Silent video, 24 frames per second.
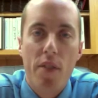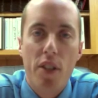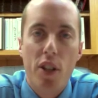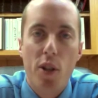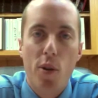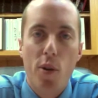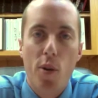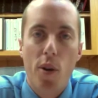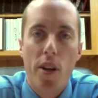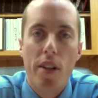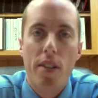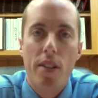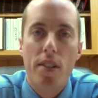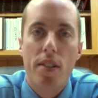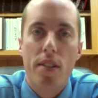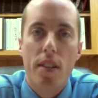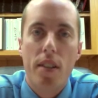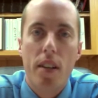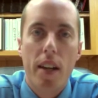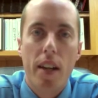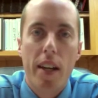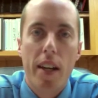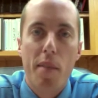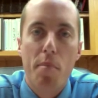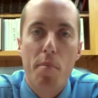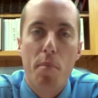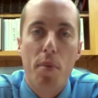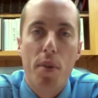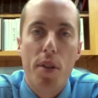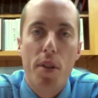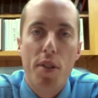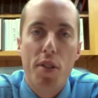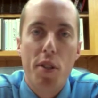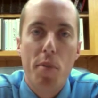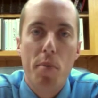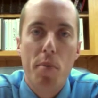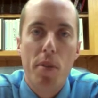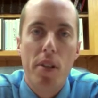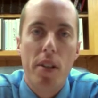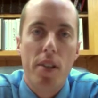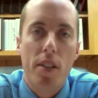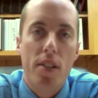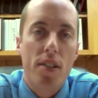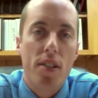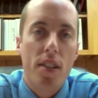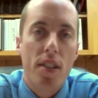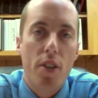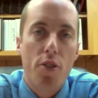Creutz, and I am principal at
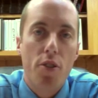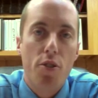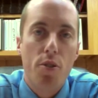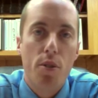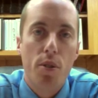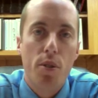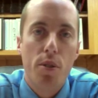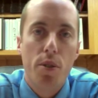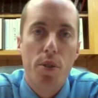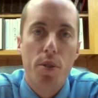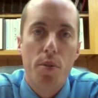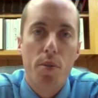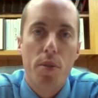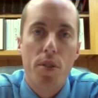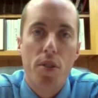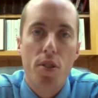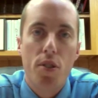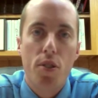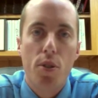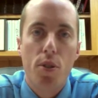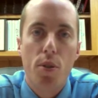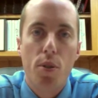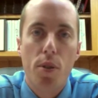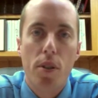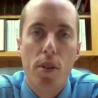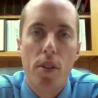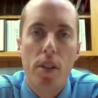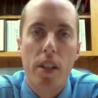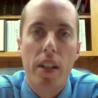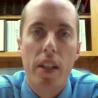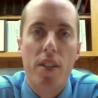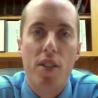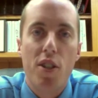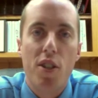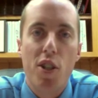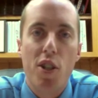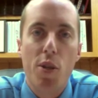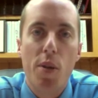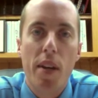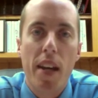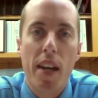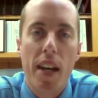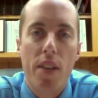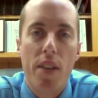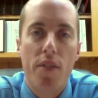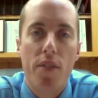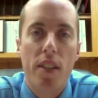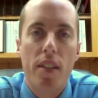Central Lutheran School in New
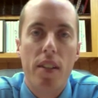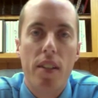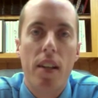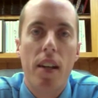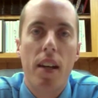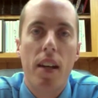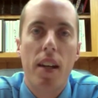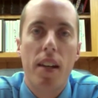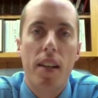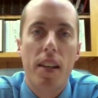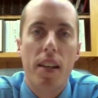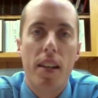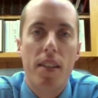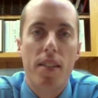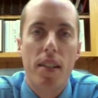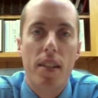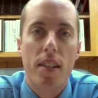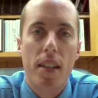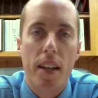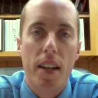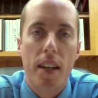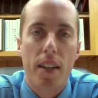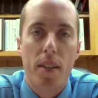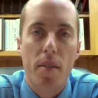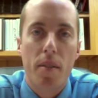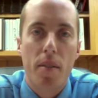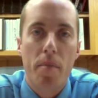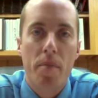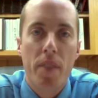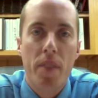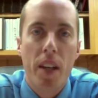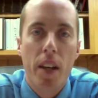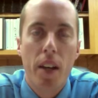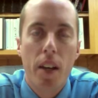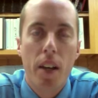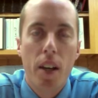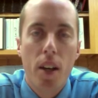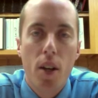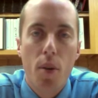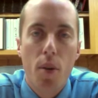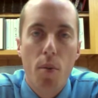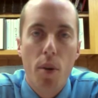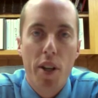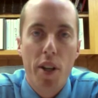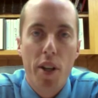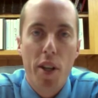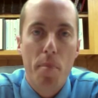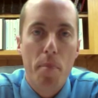Haven, Indiana.
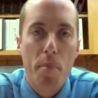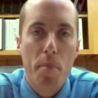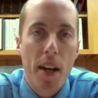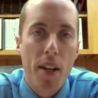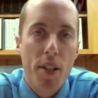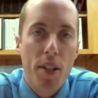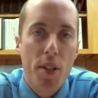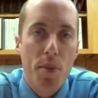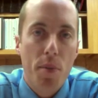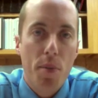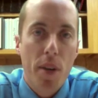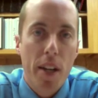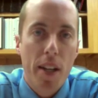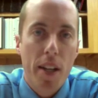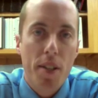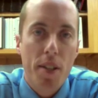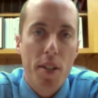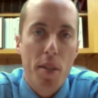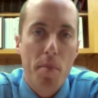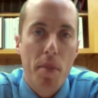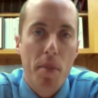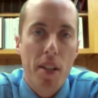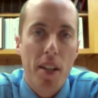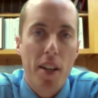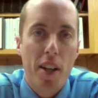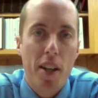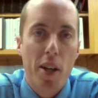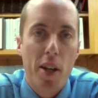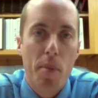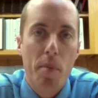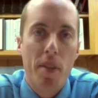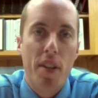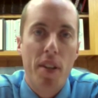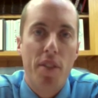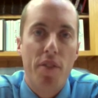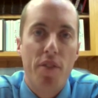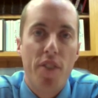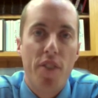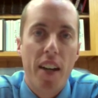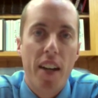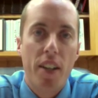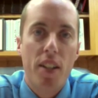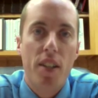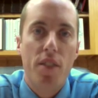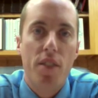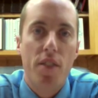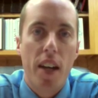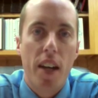One of the best ways to become an
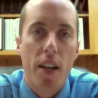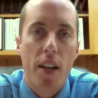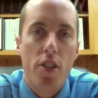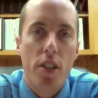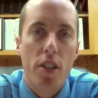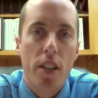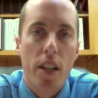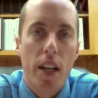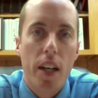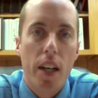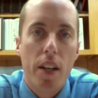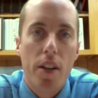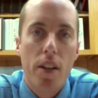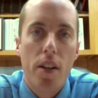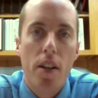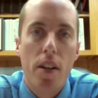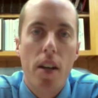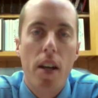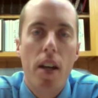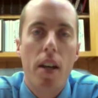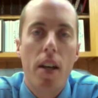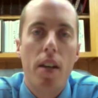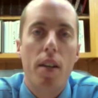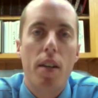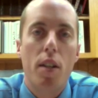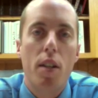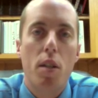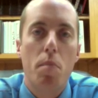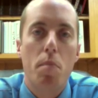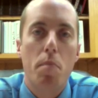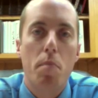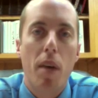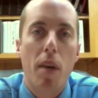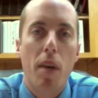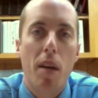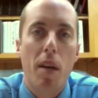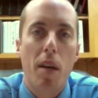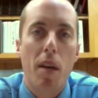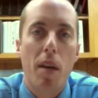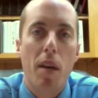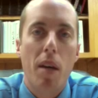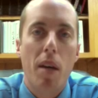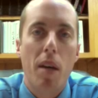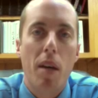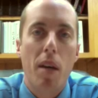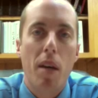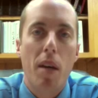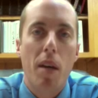effective educator is by
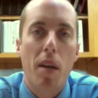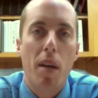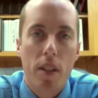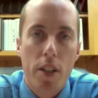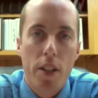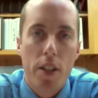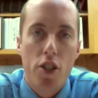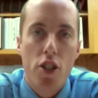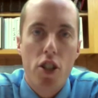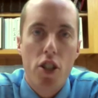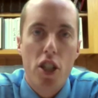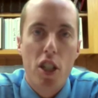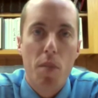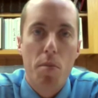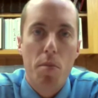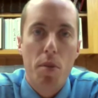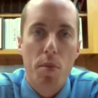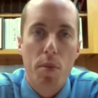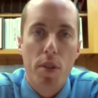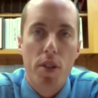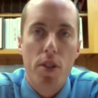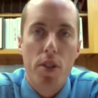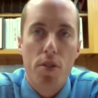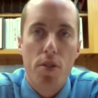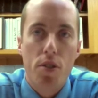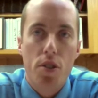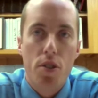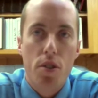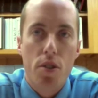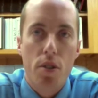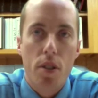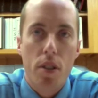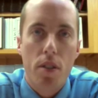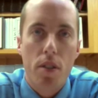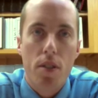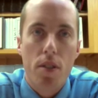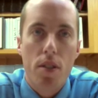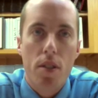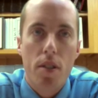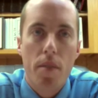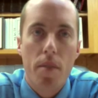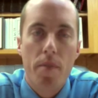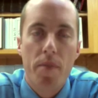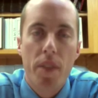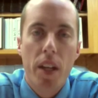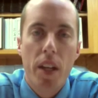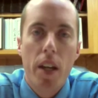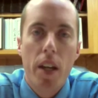building relationships with your
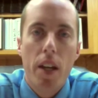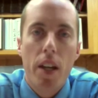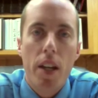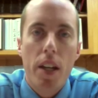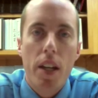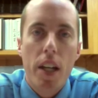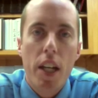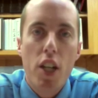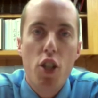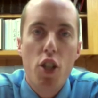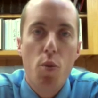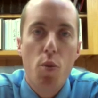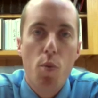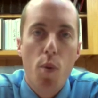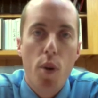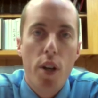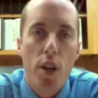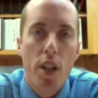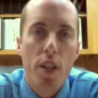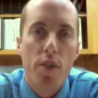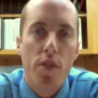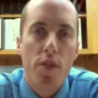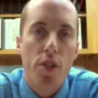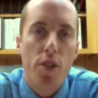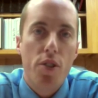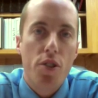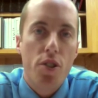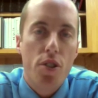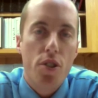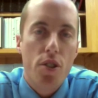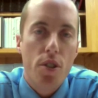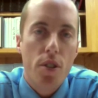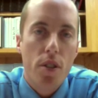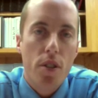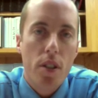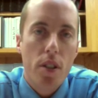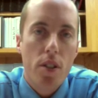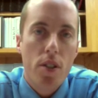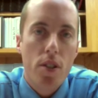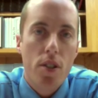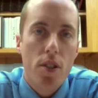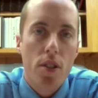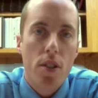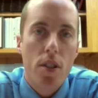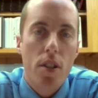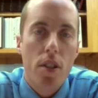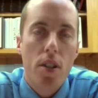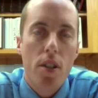students. Each one of your
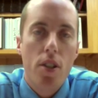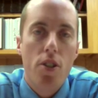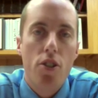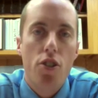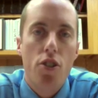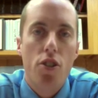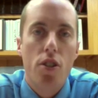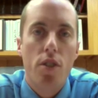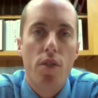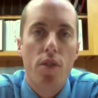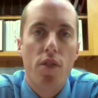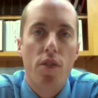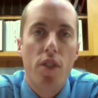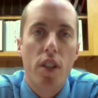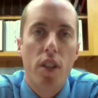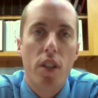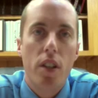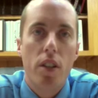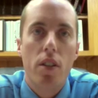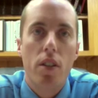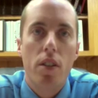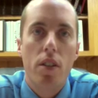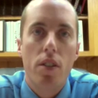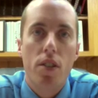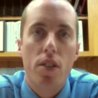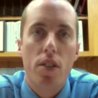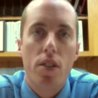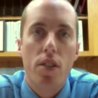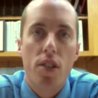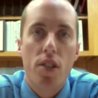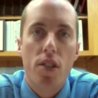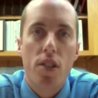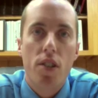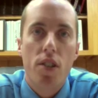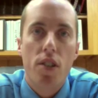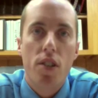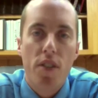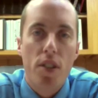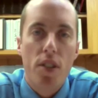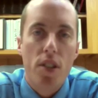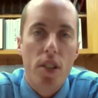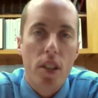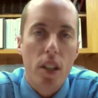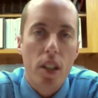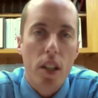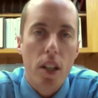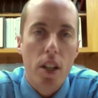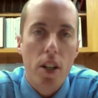students should feel safe
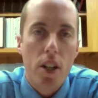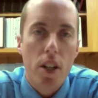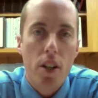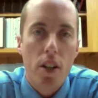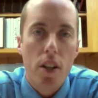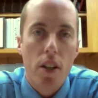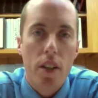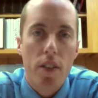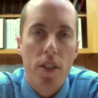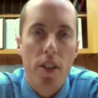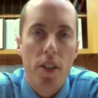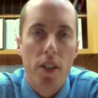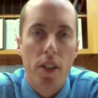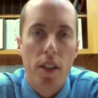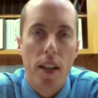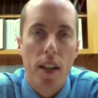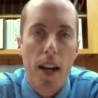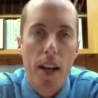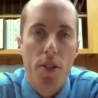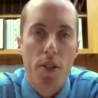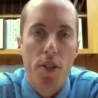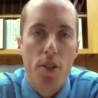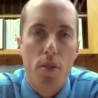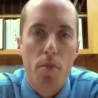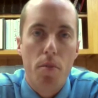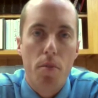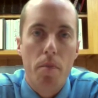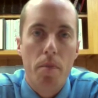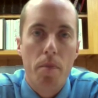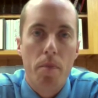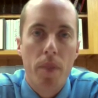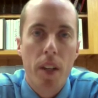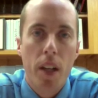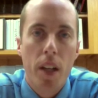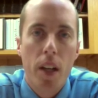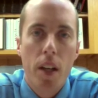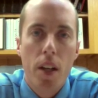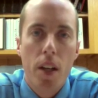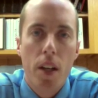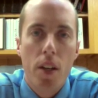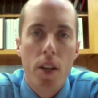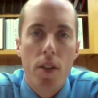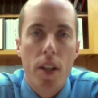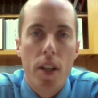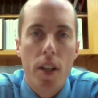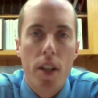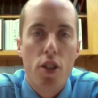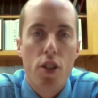and secure in their classroom.
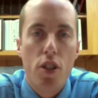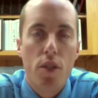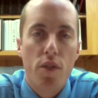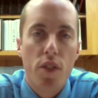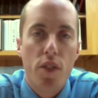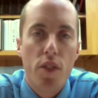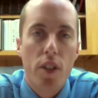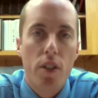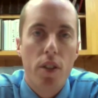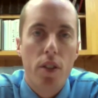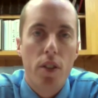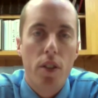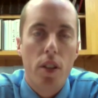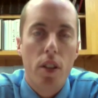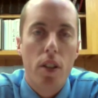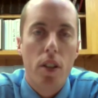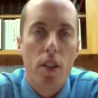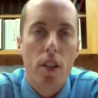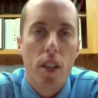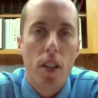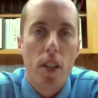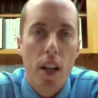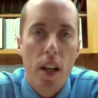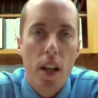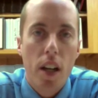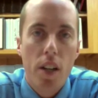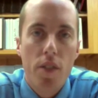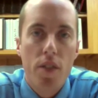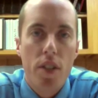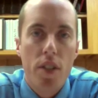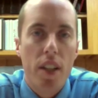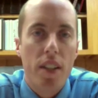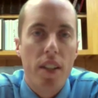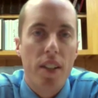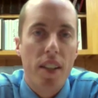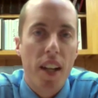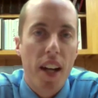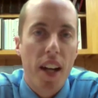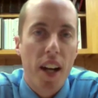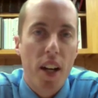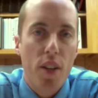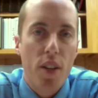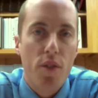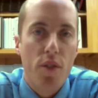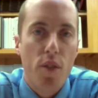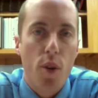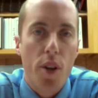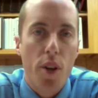They should feel loved and
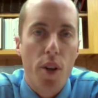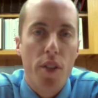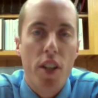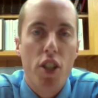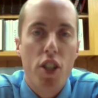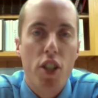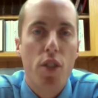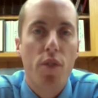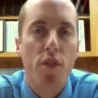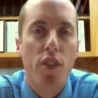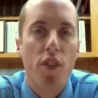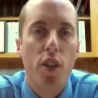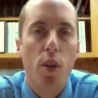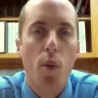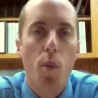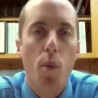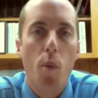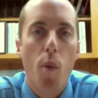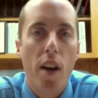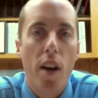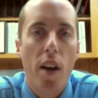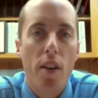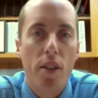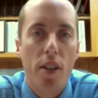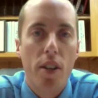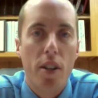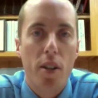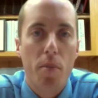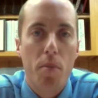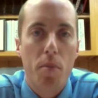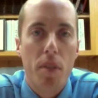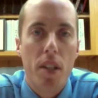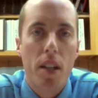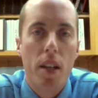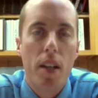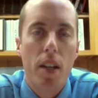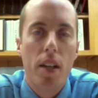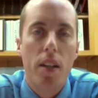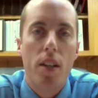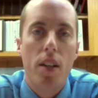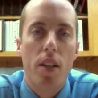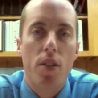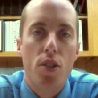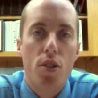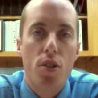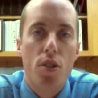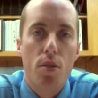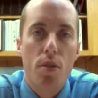cared for. They should feel welcomed
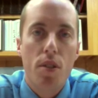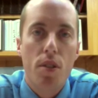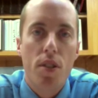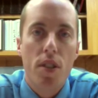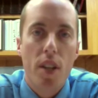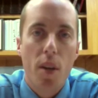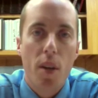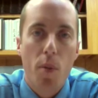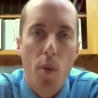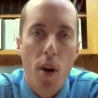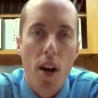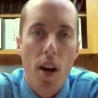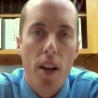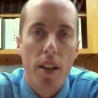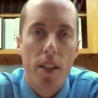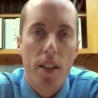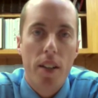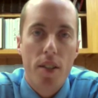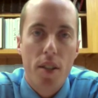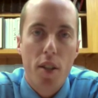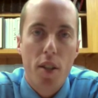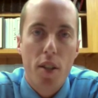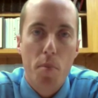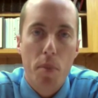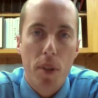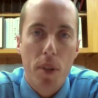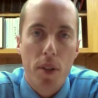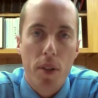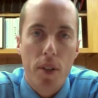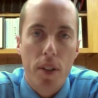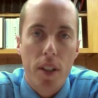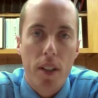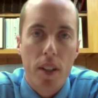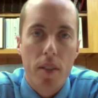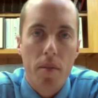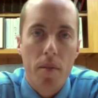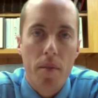as soon as they walk into the building.